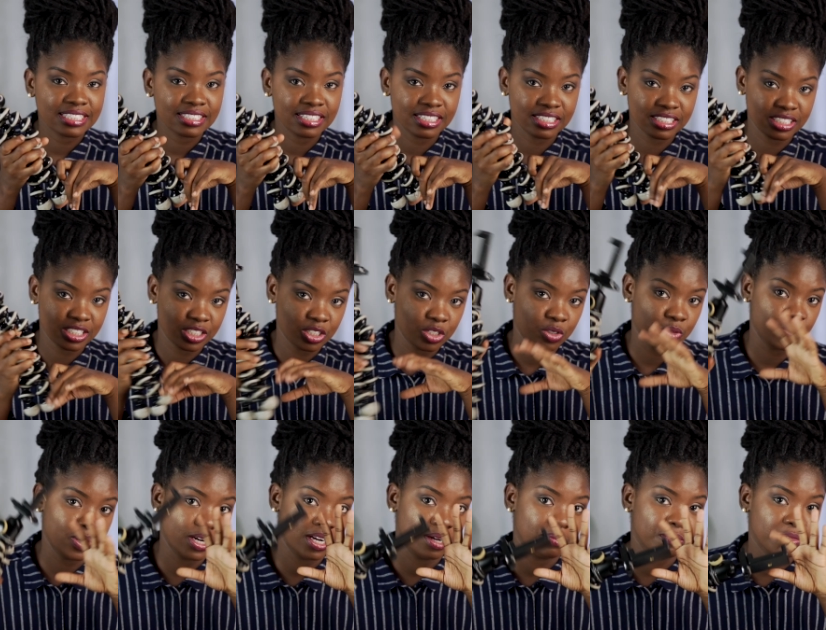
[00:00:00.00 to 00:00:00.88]
so this is the
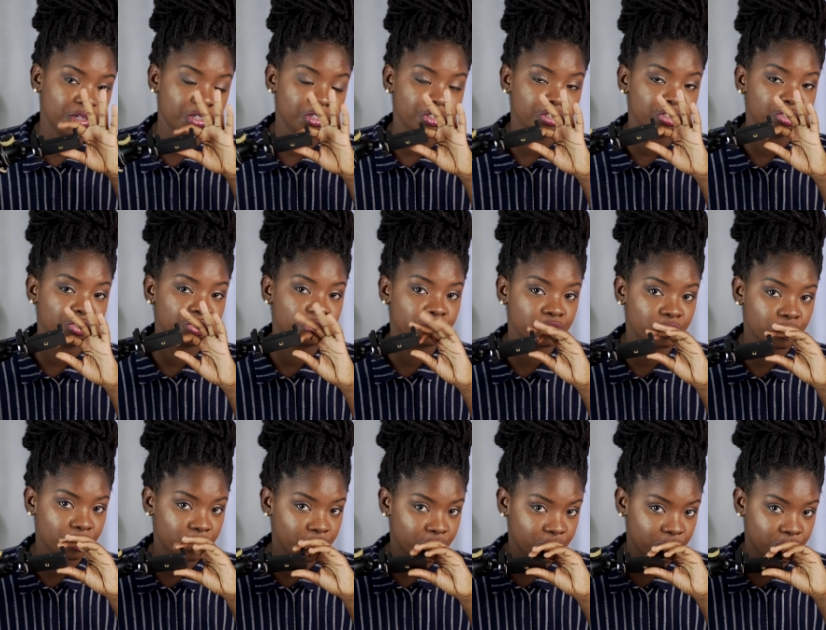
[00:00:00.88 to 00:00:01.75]
one I'm going to
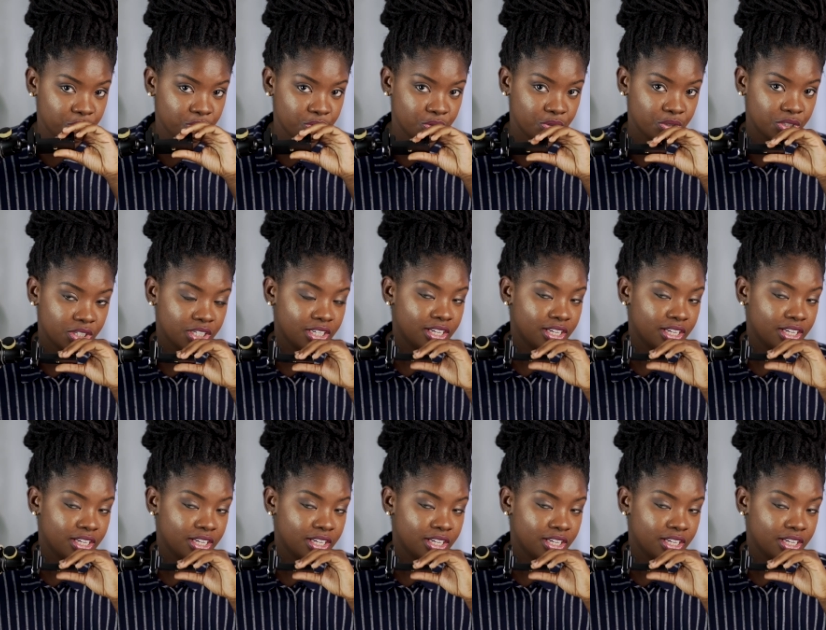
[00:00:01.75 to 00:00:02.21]
show you